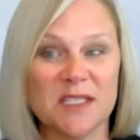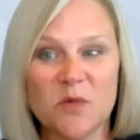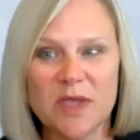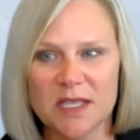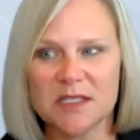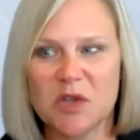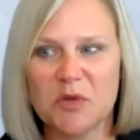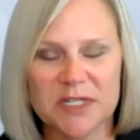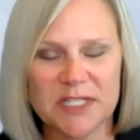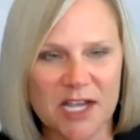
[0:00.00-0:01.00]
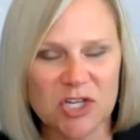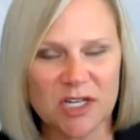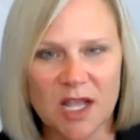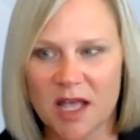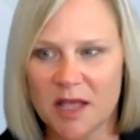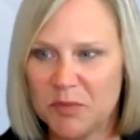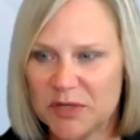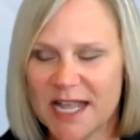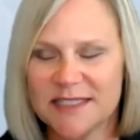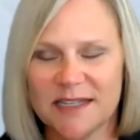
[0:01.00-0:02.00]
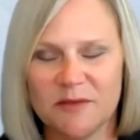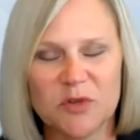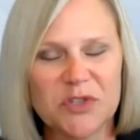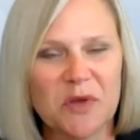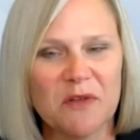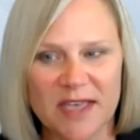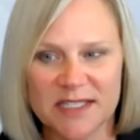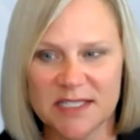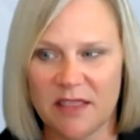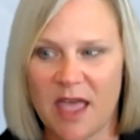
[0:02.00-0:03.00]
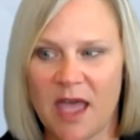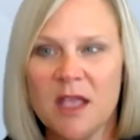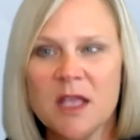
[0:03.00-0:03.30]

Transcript: So we get so protected and we're so invested in that.